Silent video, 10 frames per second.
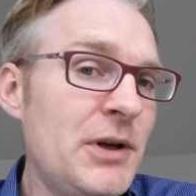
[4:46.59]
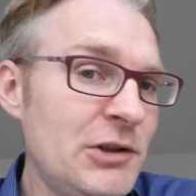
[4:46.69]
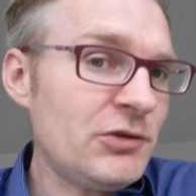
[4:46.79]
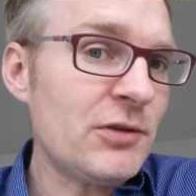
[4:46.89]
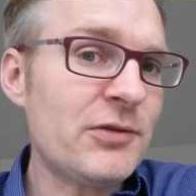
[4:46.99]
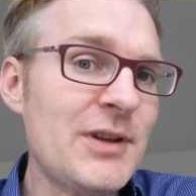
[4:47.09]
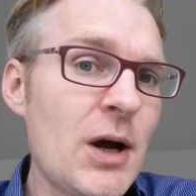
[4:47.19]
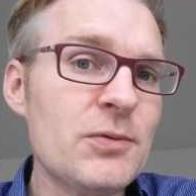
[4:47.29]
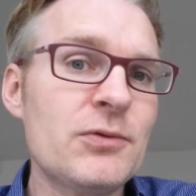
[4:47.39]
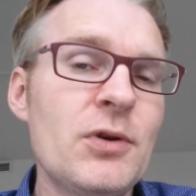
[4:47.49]
breaches one
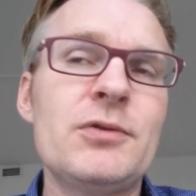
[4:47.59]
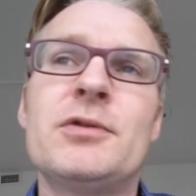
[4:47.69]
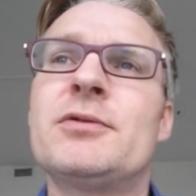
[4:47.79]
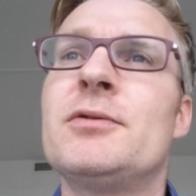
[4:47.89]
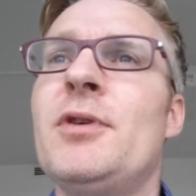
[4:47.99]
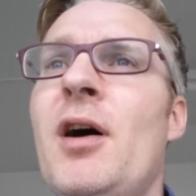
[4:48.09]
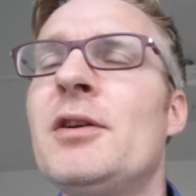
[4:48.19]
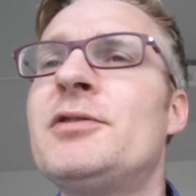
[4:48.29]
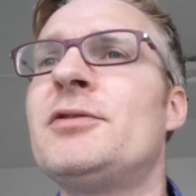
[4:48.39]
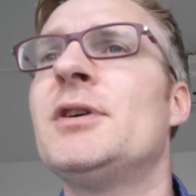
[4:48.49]
thousand one hundred
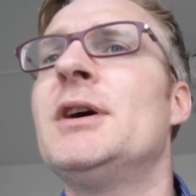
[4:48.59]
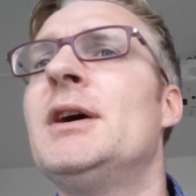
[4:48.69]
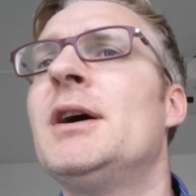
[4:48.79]
dollars,